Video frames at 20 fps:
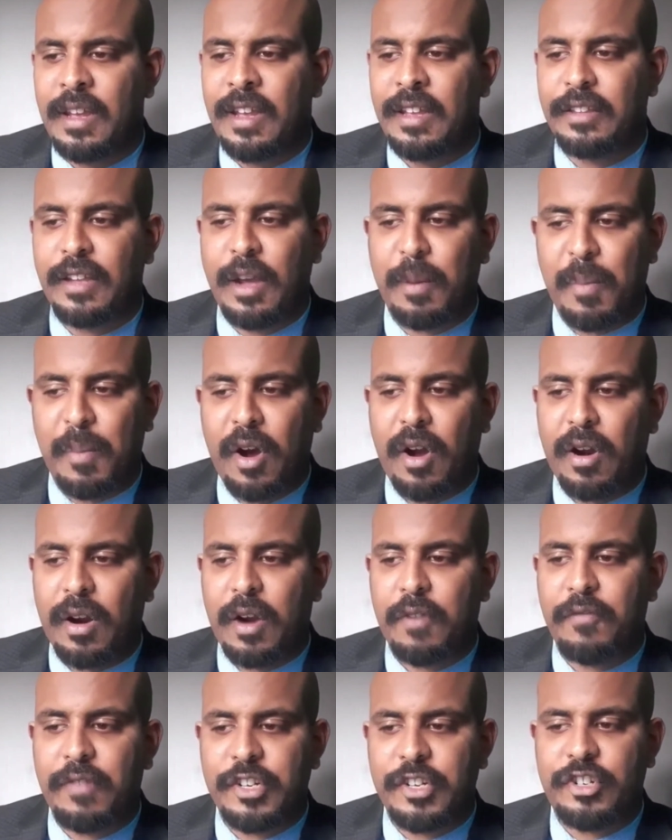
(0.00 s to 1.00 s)
the
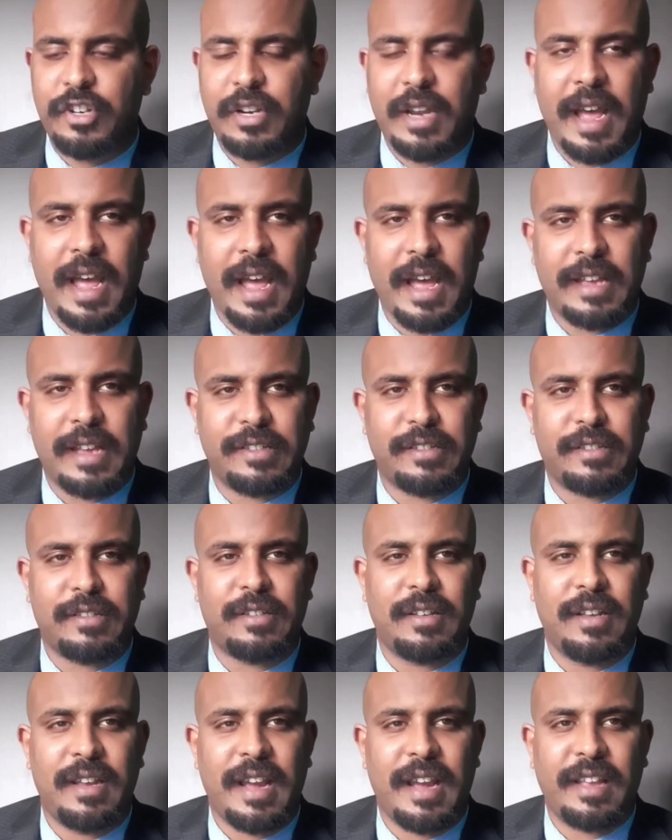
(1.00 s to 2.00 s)
Amhara region has
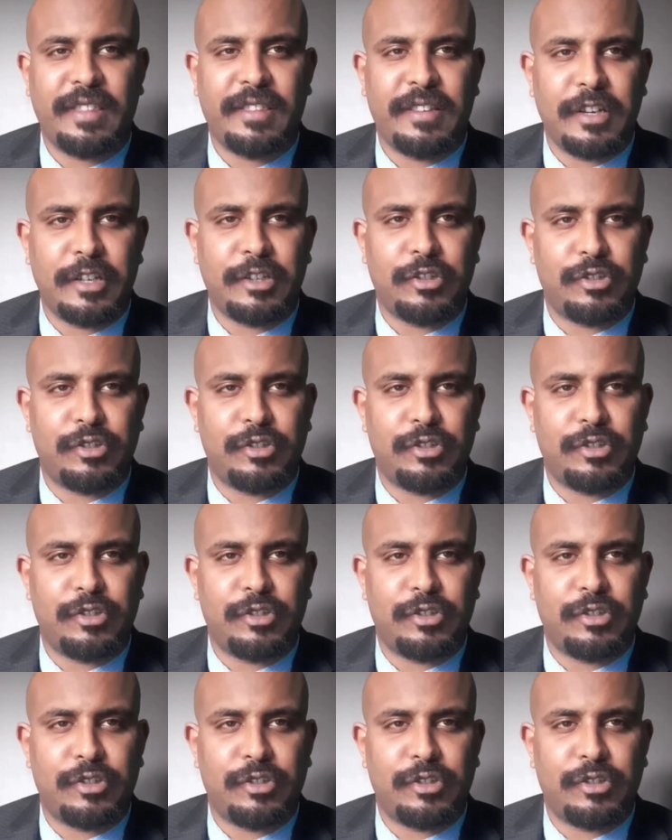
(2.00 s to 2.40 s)
ethnic